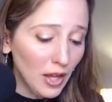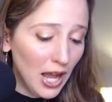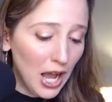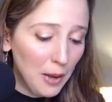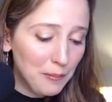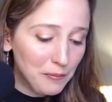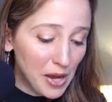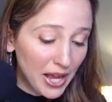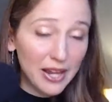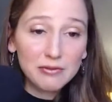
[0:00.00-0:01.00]

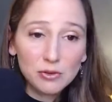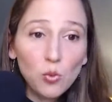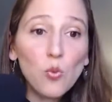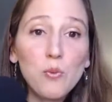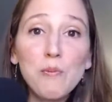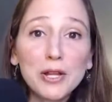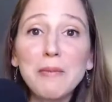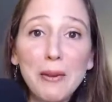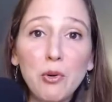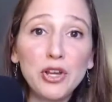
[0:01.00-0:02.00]
But
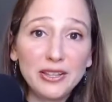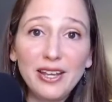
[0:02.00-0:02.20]
my point